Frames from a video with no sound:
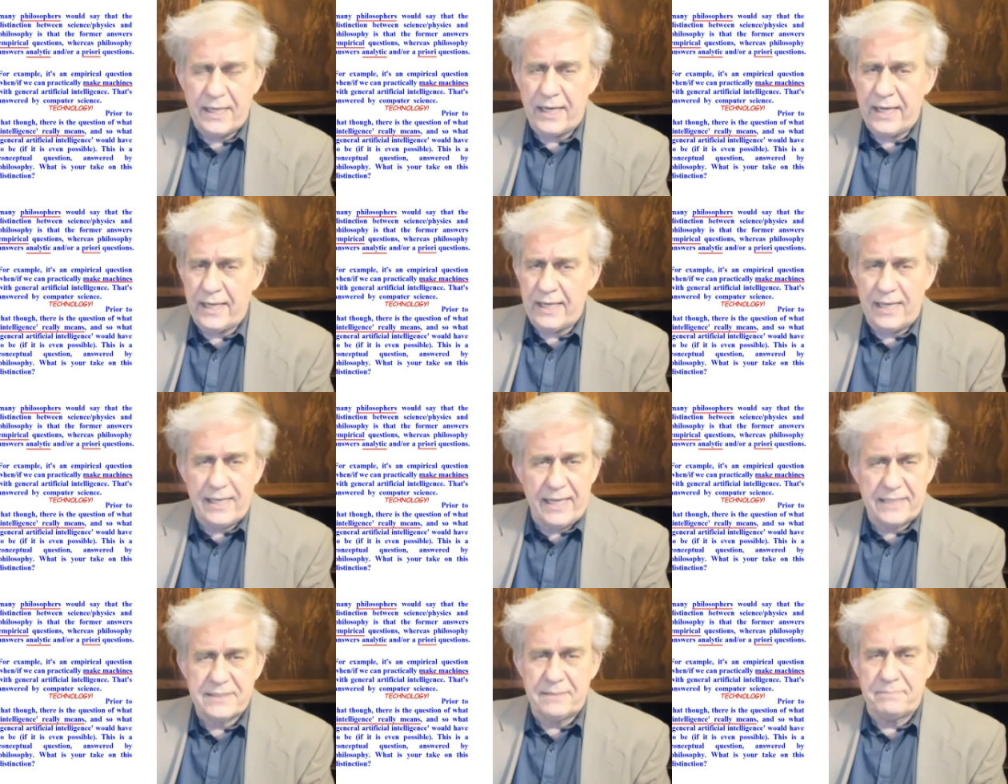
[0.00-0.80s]
and I
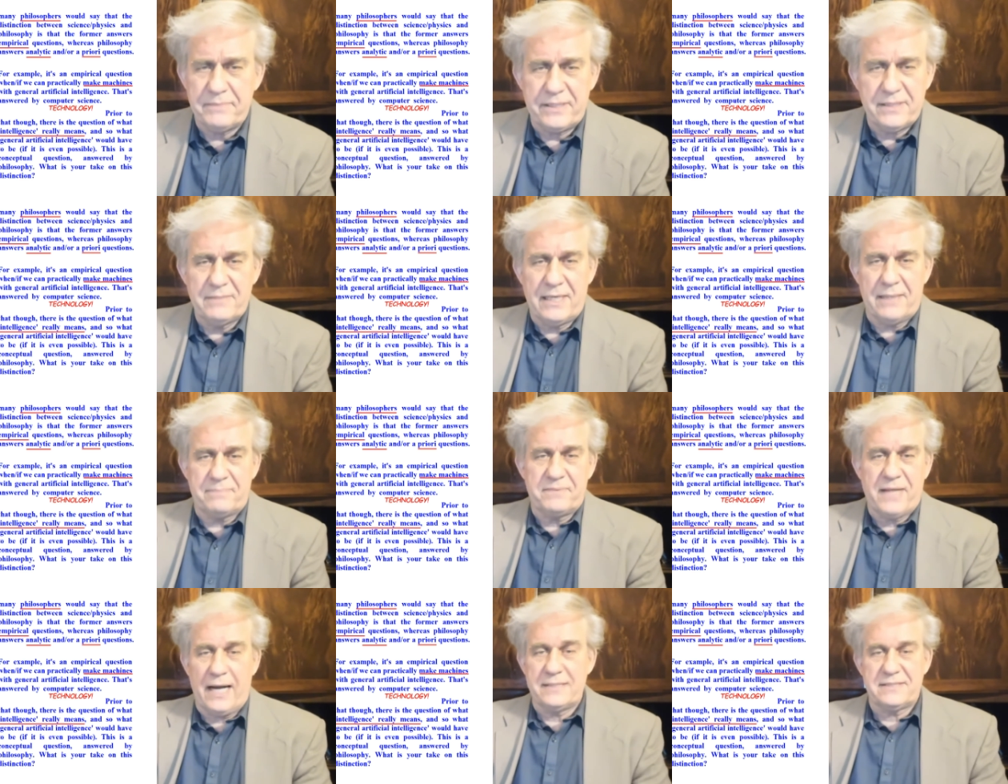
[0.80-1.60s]
like to beat them
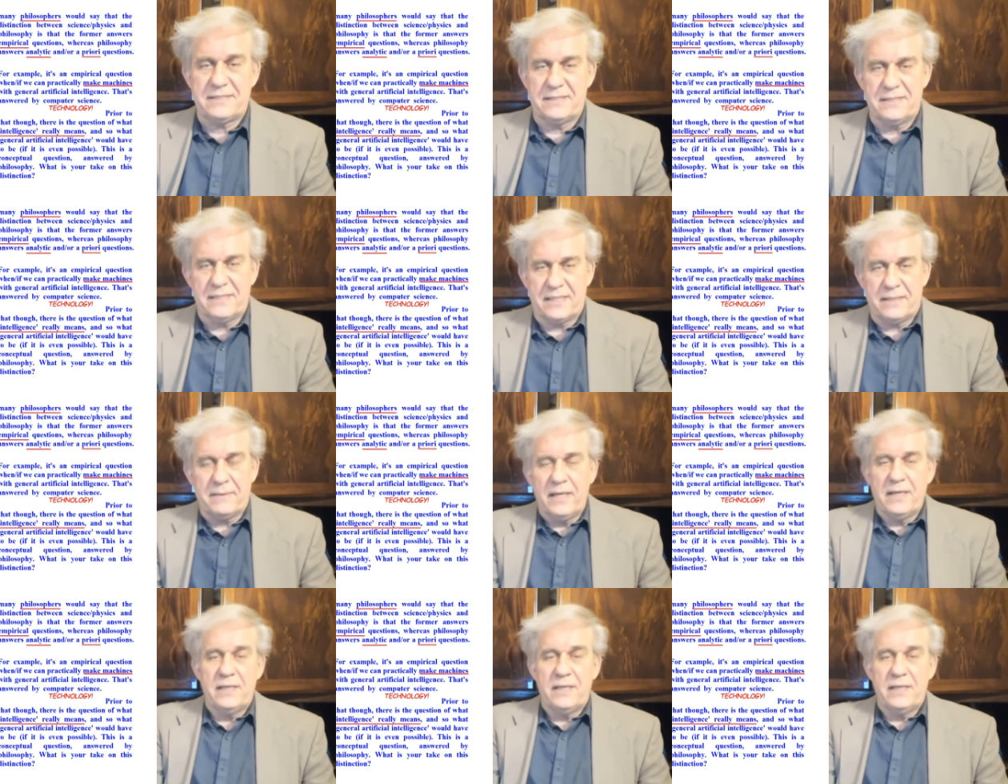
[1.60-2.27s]
up constantly.